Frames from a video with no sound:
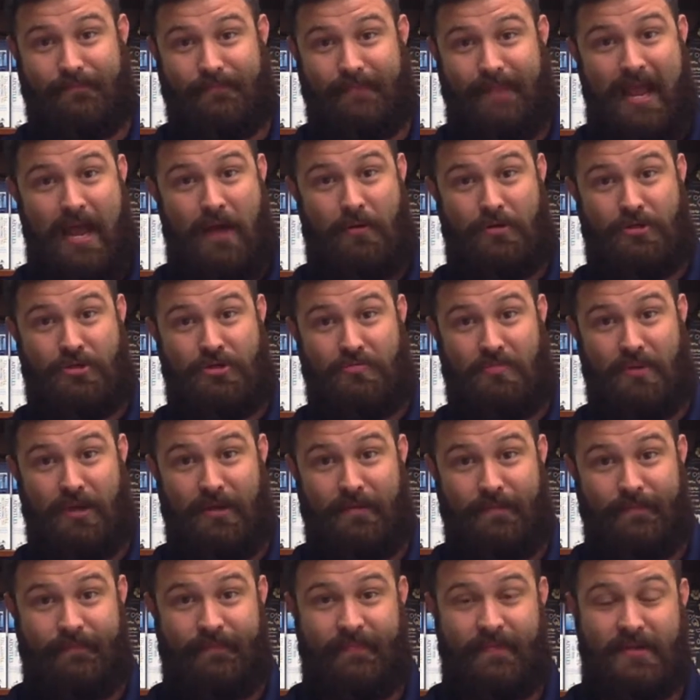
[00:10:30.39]
how would you be
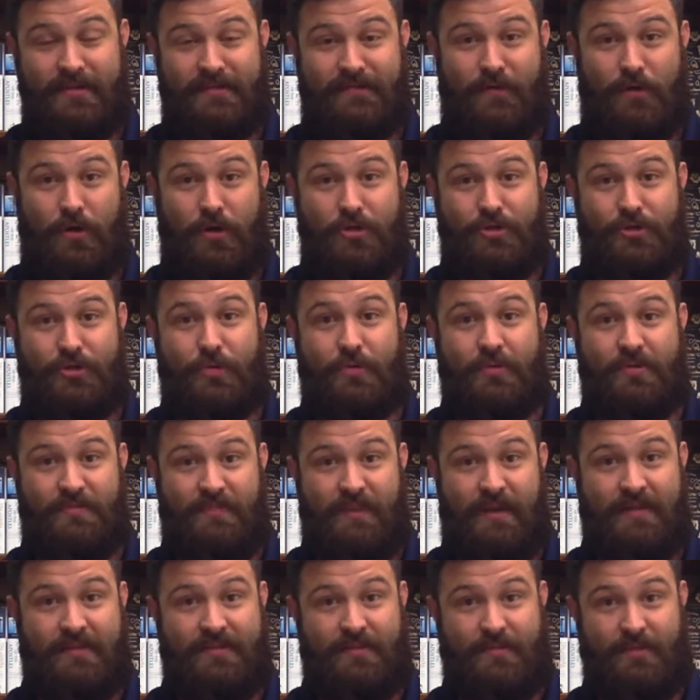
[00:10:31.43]
as far as your
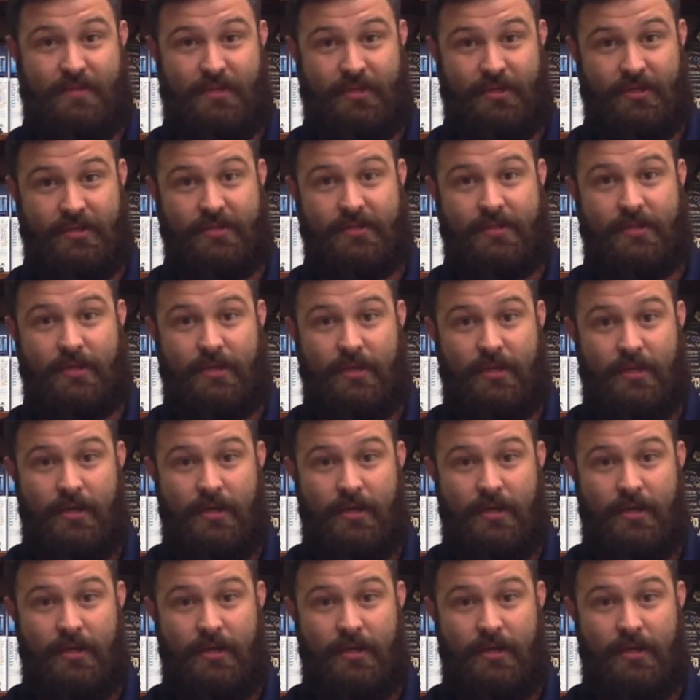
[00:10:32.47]
responsibilities?